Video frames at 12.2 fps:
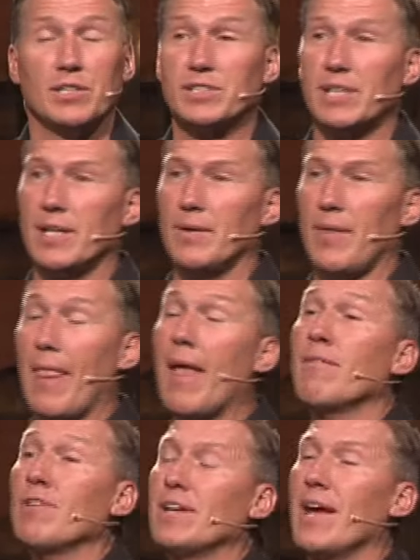You see,
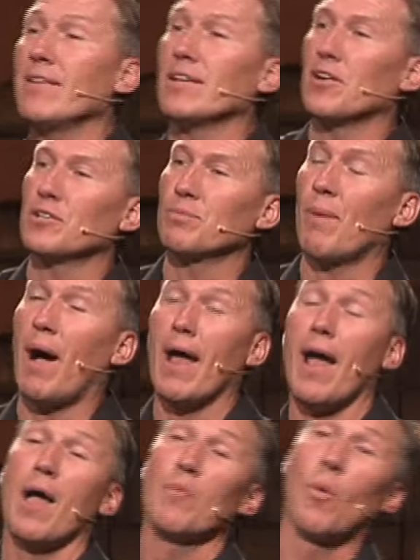every day that goes
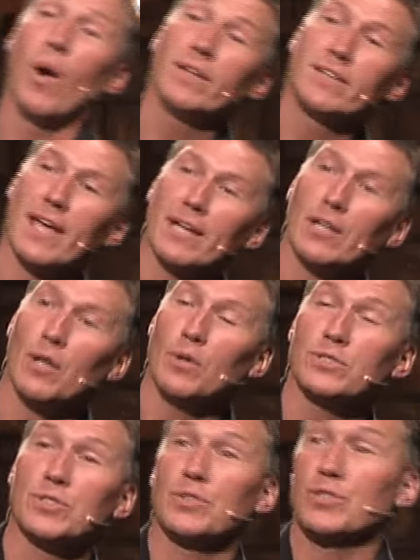by, I'm one day
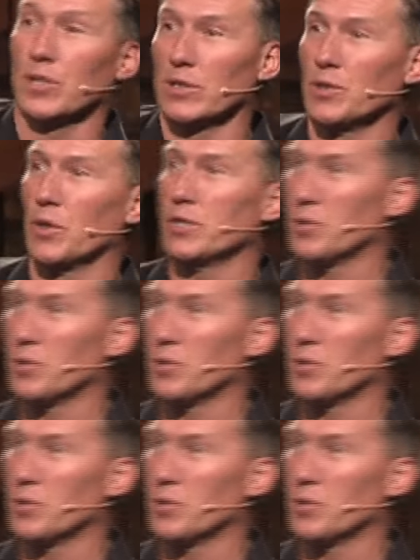closer to the